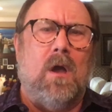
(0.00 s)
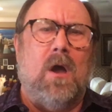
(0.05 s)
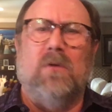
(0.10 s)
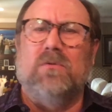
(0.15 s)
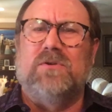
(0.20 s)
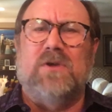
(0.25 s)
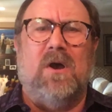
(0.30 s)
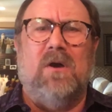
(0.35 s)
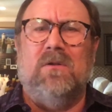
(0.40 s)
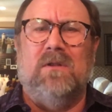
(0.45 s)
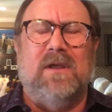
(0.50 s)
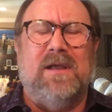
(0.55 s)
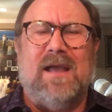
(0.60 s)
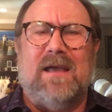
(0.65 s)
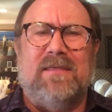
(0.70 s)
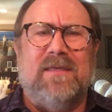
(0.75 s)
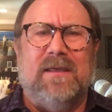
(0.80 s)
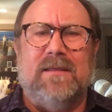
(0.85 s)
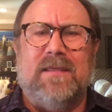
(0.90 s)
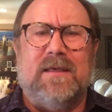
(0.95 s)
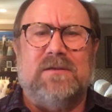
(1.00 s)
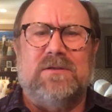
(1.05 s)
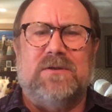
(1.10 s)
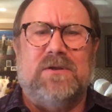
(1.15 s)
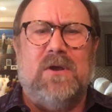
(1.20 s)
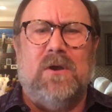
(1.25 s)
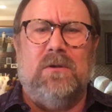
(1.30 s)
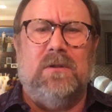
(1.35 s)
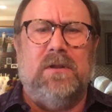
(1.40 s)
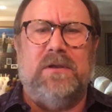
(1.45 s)
Oh, totally. I think that's
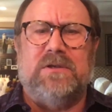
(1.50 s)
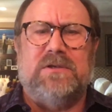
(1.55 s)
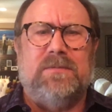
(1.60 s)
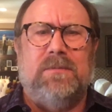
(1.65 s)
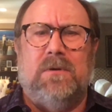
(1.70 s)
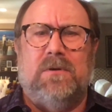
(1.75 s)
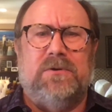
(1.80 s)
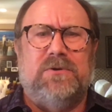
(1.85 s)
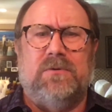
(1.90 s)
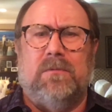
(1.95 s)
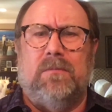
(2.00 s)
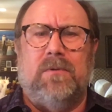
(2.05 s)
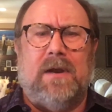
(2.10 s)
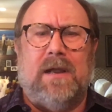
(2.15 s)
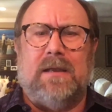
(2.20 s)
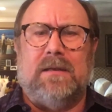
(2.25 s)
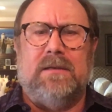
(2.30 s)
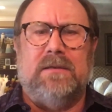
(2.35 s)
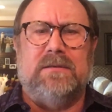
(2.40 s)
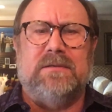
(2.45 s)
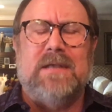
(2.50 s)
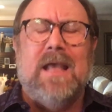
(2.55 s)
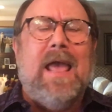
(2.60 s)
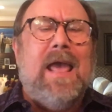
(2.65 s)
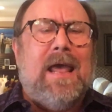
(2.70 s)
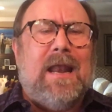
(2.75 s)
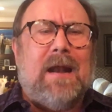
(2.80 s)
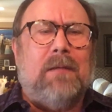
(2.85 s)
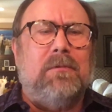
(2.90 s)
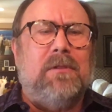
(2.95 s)
totally a spiritual practice.
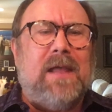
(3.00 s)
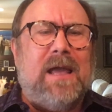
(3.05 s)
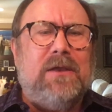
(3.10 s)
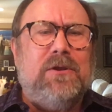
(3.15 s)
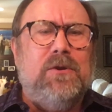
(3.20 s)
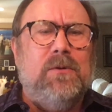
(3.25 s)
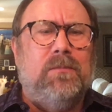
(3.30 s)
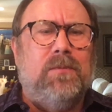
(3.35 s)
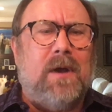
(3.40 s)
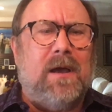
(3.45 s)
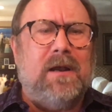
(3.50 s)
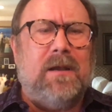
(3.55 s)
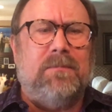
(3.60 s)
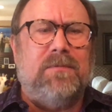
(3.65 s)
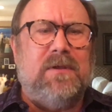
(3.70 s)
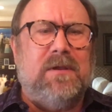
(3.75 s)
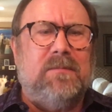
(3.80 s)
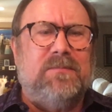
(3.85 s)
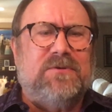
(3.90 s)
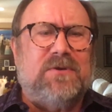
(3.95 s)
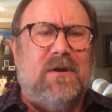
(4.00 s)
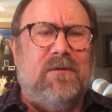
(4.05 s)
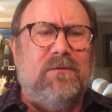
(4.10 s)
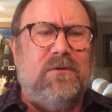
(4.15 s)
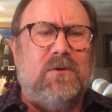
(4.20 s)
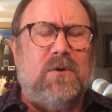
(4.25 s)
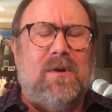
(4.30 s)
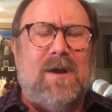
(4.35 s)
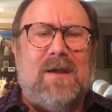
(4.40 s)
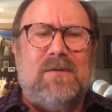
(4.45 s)
And I'm glad you brought up the
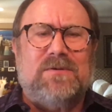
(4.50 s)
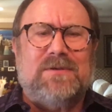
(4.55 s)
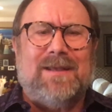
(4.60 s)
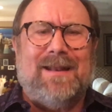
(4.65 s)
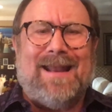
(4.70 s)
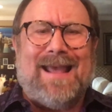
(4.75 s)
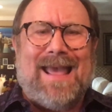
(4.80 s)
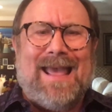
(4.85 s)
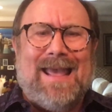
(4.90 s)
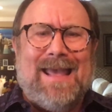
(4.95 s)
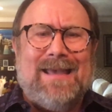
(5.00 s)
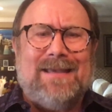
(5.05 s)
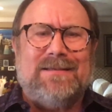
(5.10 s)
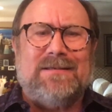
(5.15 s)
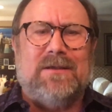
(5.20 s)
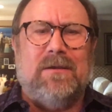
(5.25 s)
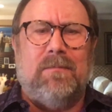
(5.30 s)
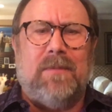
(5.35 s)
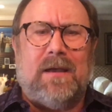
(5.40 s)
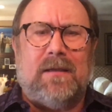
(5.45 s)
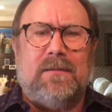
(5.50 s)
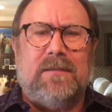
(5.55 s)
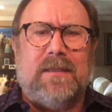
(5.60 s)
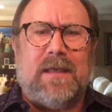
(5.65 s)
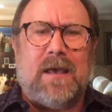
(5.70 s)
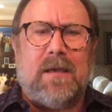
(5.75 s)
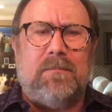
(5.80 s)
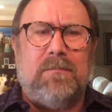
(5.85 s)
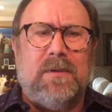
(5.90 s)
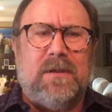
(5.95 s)
observatory. I was going to ask about
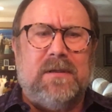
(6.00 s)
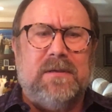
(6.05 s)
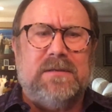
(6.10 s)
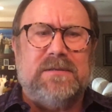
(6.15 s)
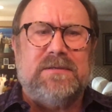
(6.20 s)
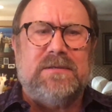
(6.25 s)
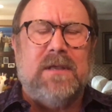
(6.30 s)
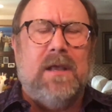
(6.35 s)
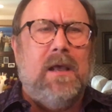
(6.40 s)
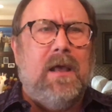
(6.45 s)
that because